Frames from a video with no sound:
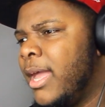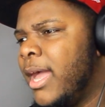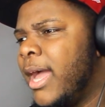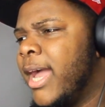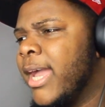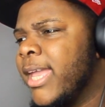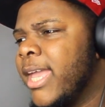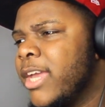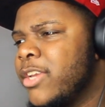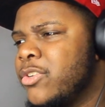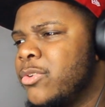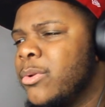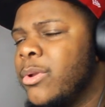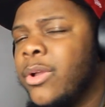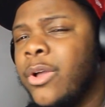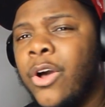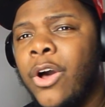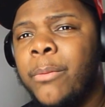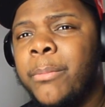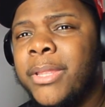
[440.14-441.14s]
I guess you
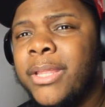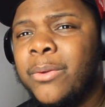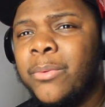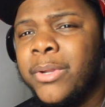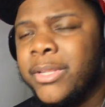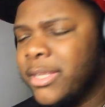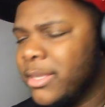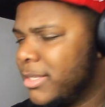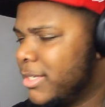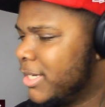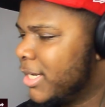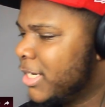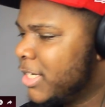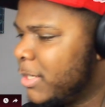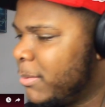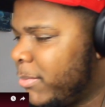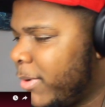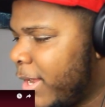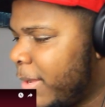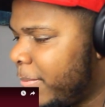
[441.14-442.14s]
can call me the... What, the
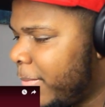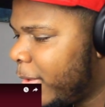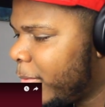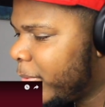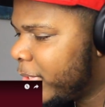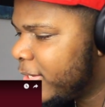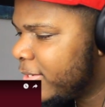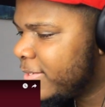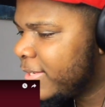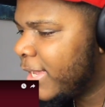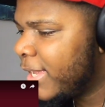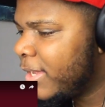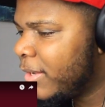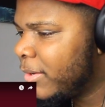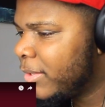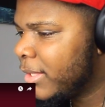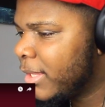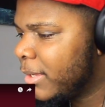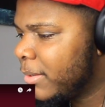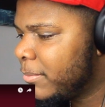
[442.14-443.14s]
gingerbread man? What'd he say?
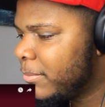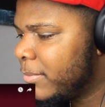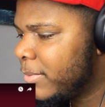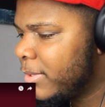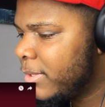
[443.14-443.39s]
Hold up.